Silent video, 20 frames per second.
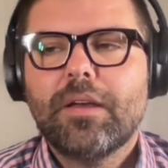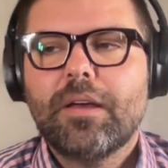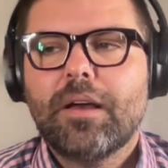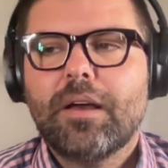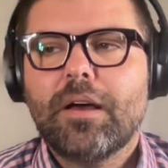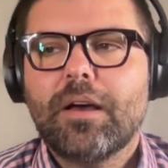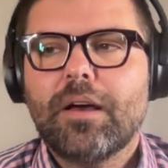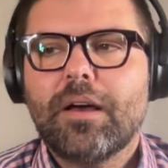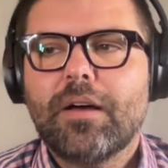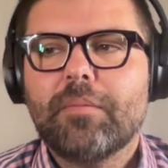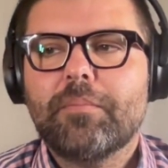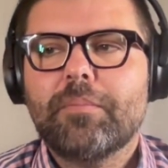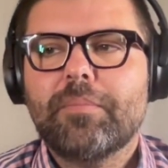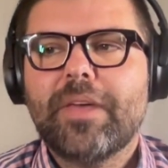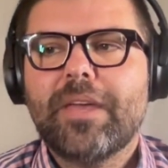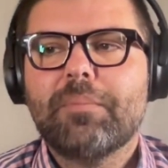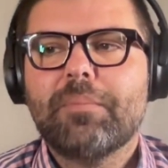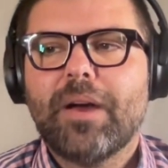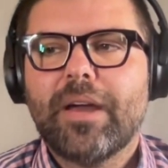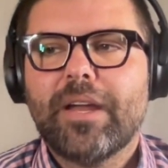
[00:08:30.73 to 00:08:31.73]

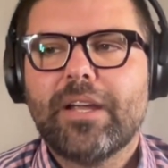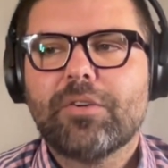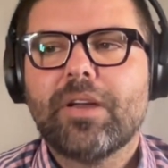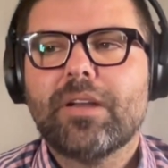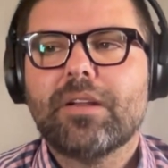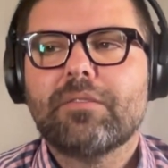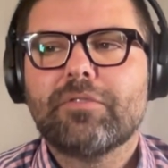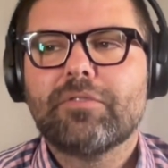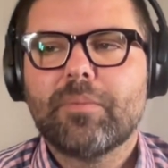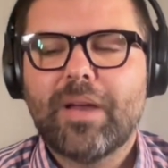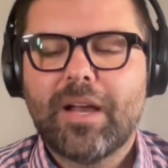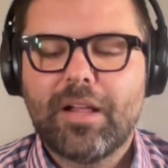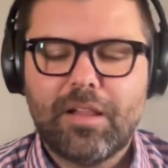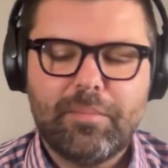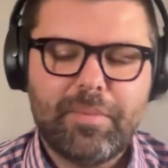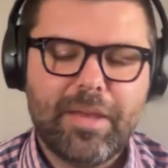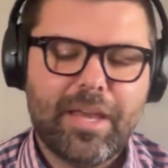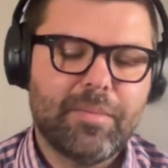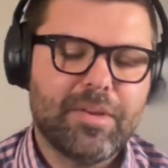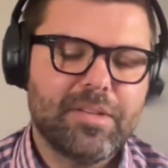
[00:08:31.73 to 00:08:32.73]
They migrated from
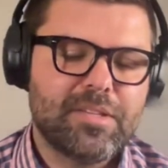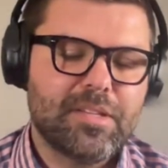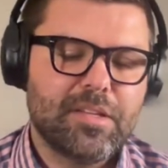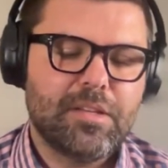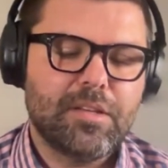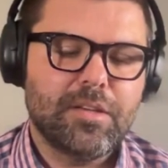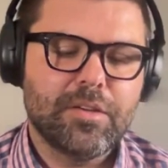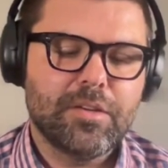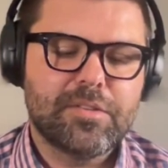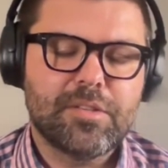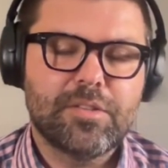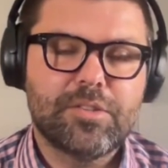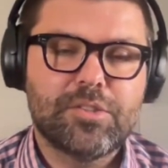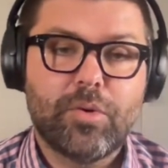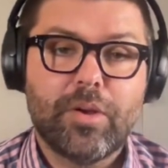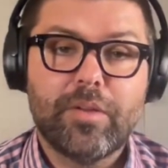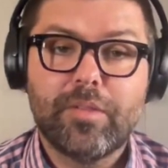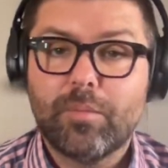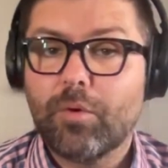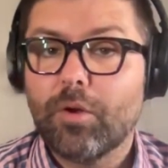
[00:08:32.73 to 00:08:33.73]
Alabama to here to
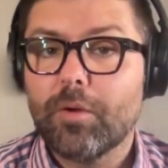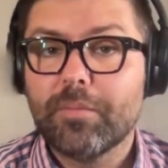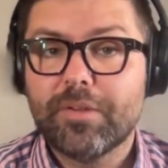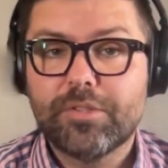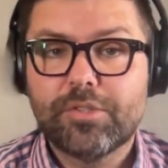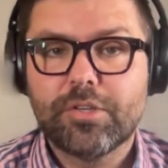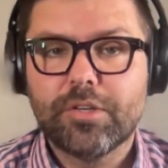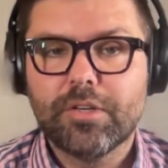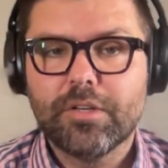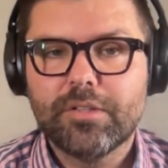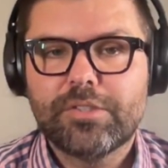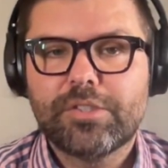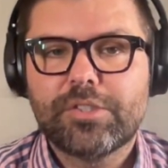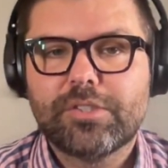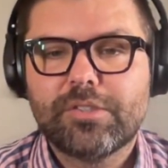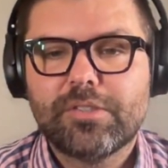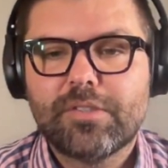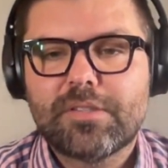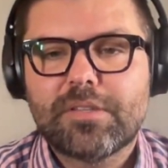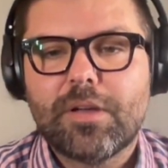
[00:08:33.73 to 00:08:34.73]
join the Mormon
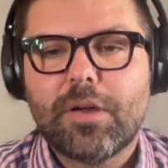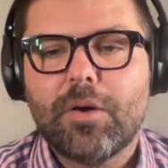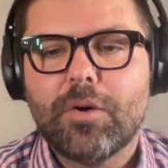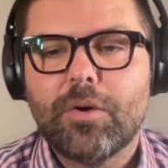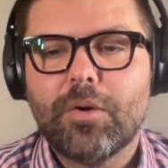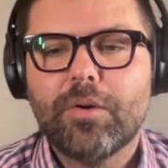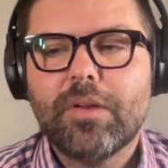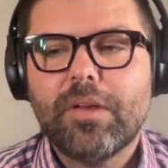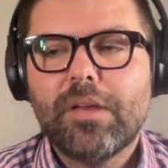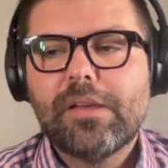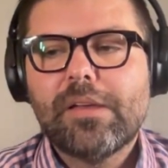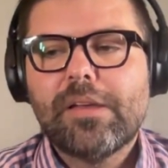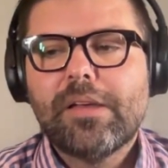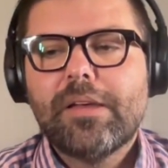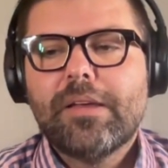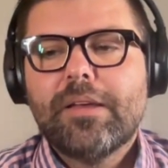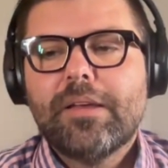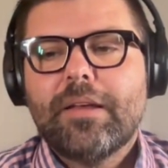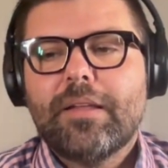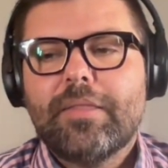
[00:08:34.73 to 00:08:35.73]
Church. So
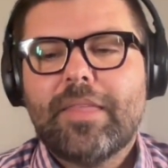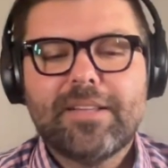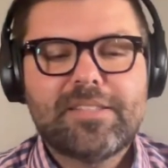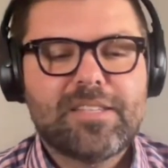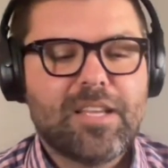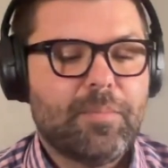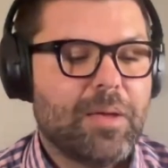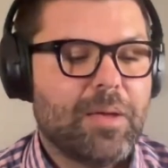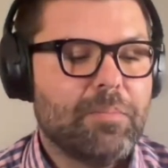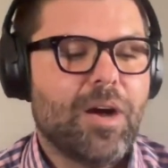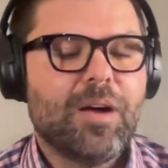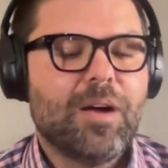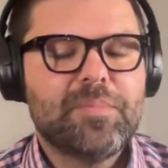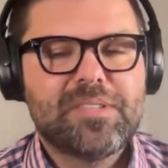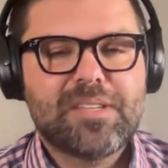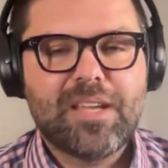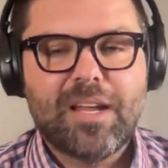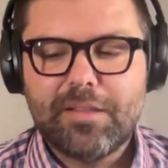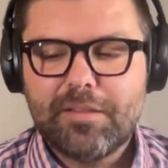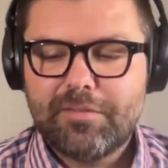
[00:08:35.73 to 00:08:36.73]
that's on my
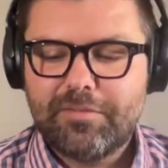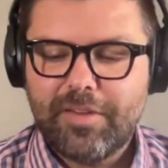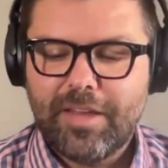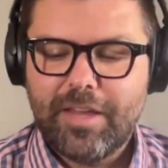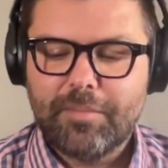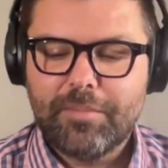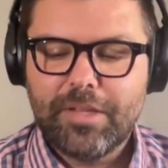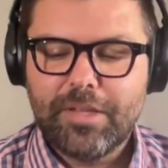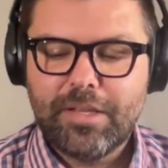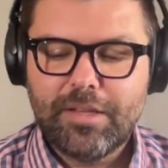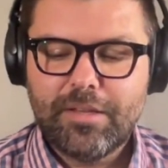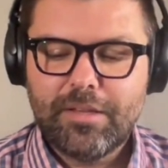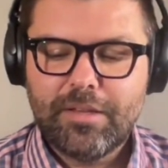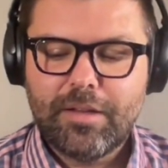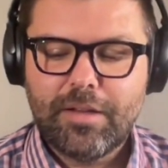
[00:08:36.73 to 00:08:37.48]
mom's side of the family.